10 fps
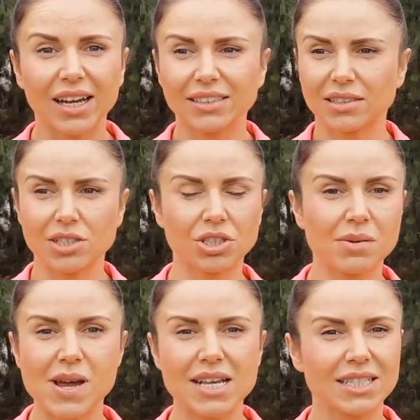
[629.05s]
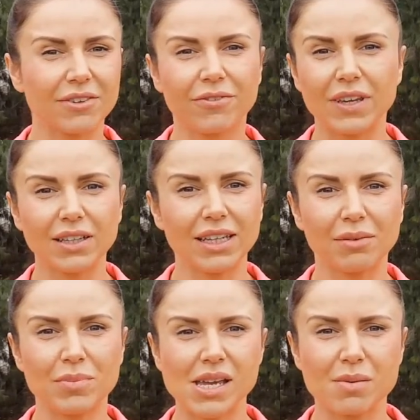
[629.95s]
it's such an amazing
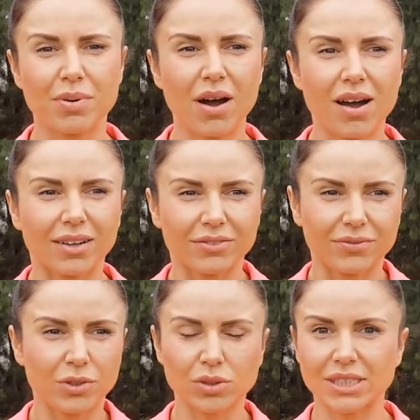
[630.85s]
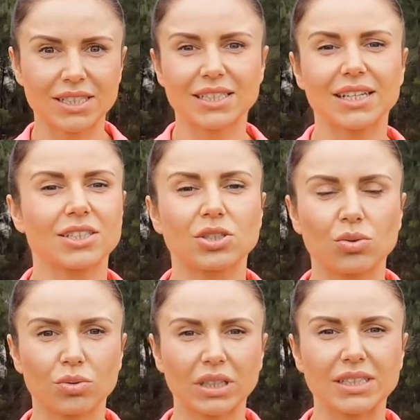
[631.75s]
feeling being a part of your success
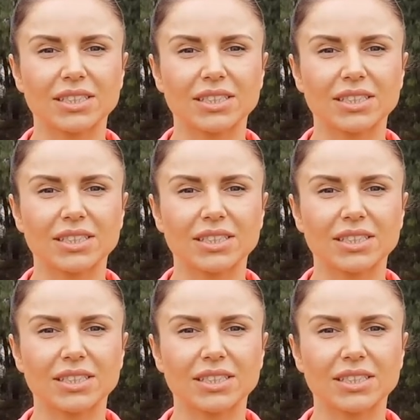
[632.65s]
story.